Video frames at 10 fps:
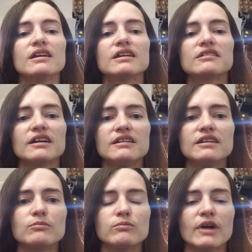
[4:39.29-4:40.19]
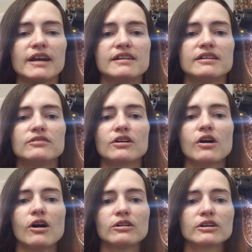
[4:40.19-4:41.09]
because I did the
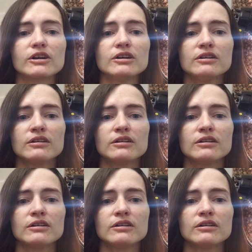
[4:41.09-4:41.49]
collar